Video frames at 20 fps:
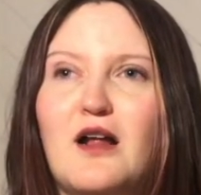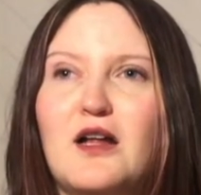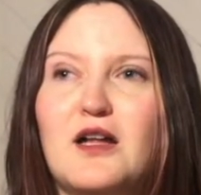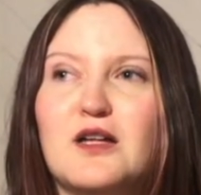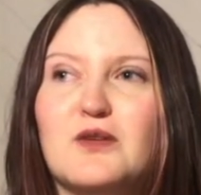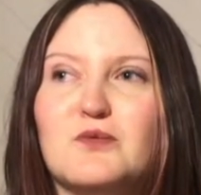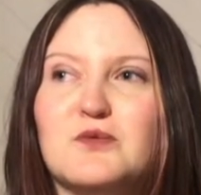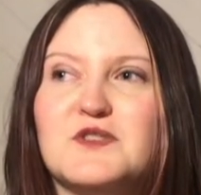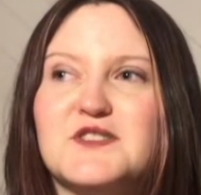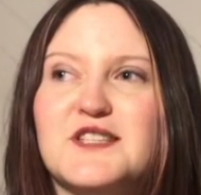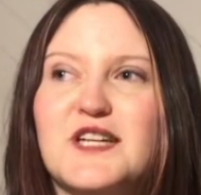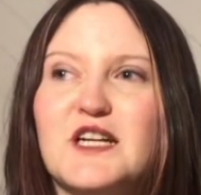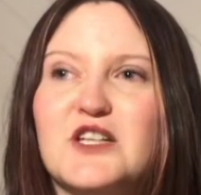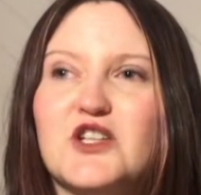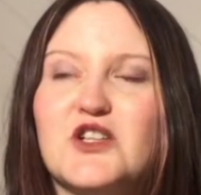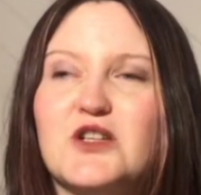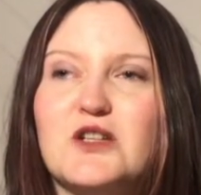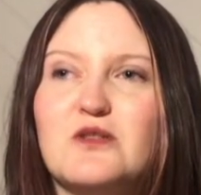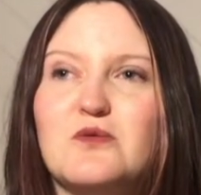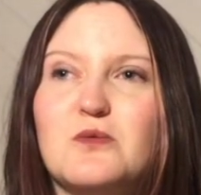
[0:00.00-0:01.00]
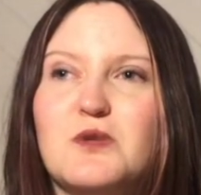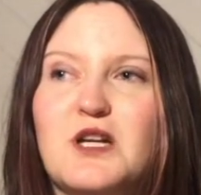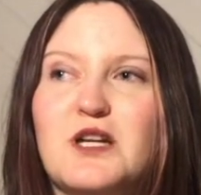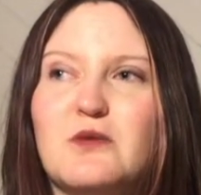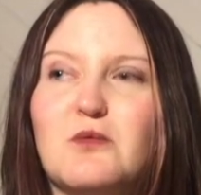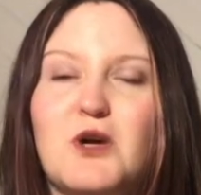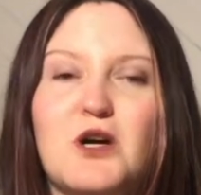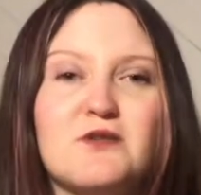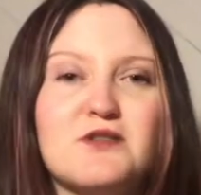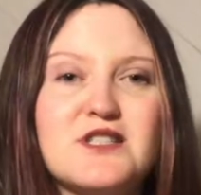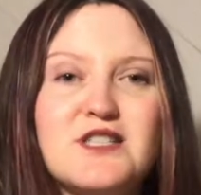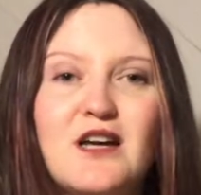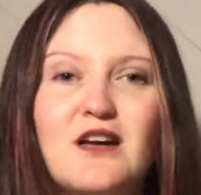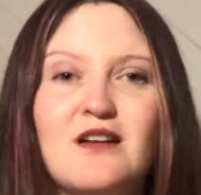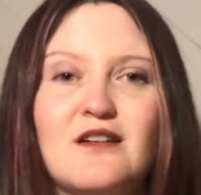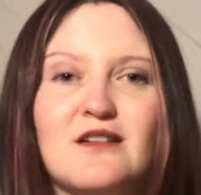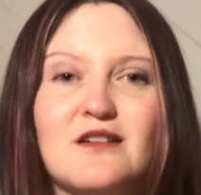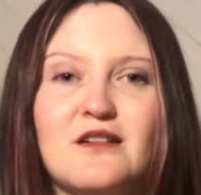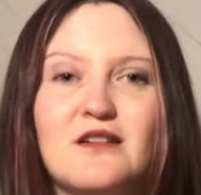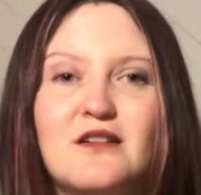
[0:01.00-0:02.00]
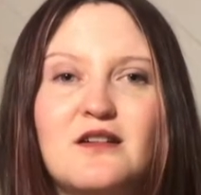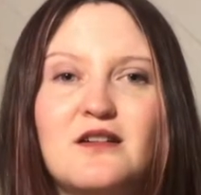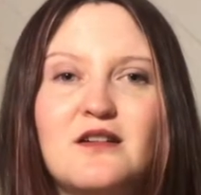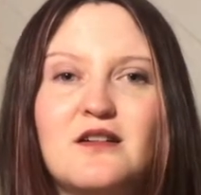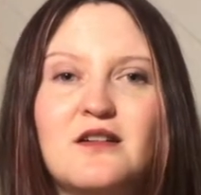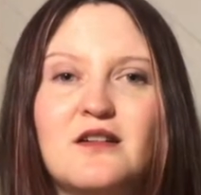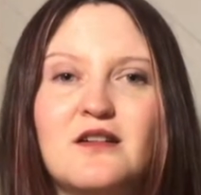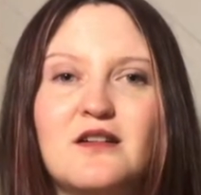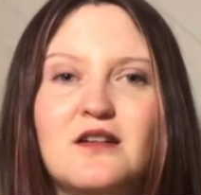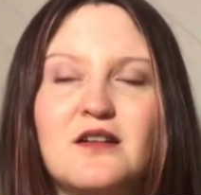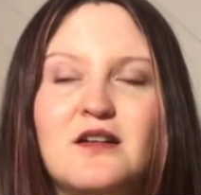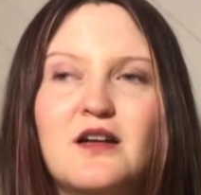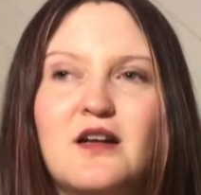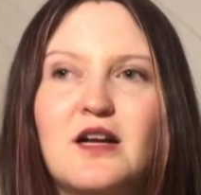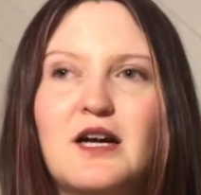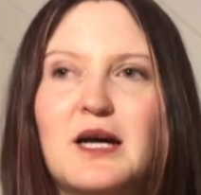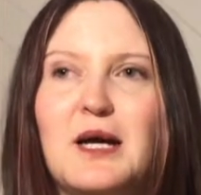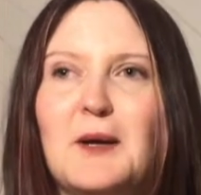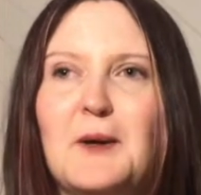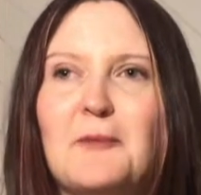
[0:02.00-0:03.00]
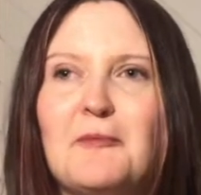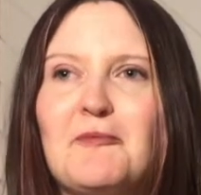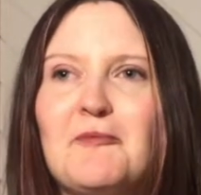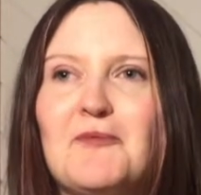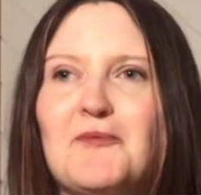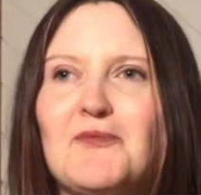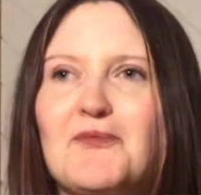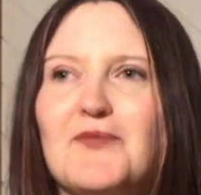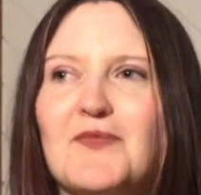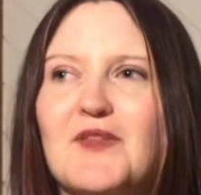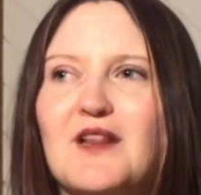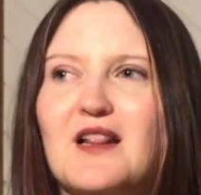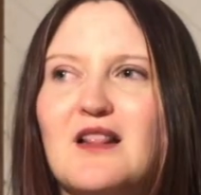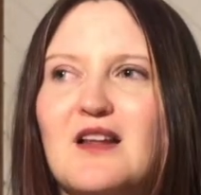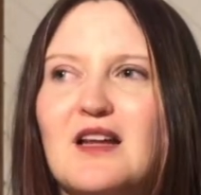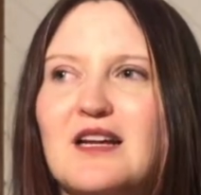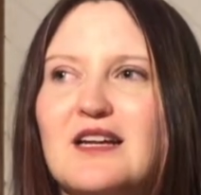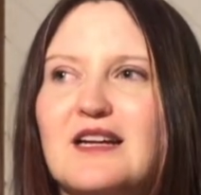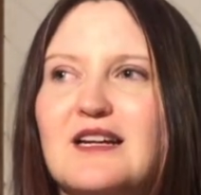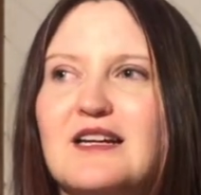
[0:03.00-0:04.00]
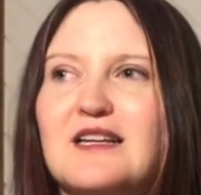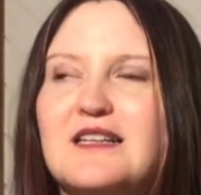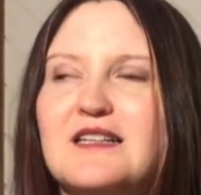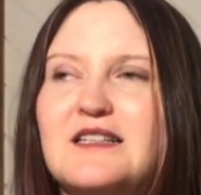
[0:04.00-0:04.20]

it was actually really well done. Like,